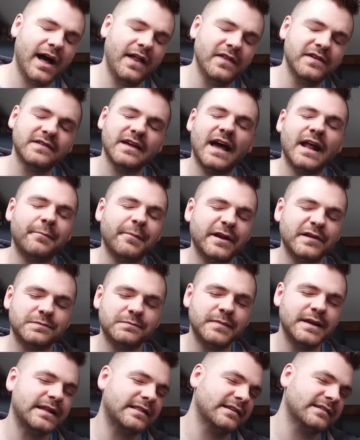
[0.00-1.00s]
this anime is
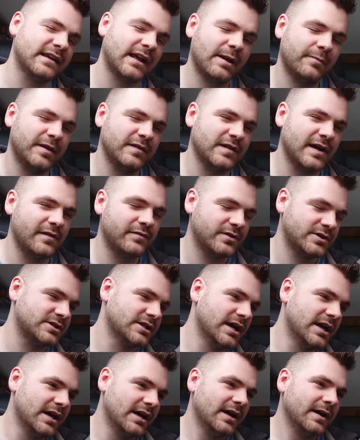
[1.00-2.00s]
mid, this anime is
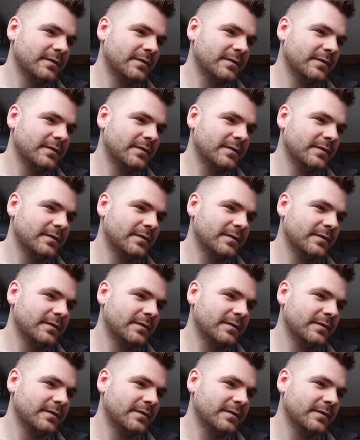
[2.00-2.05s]
average.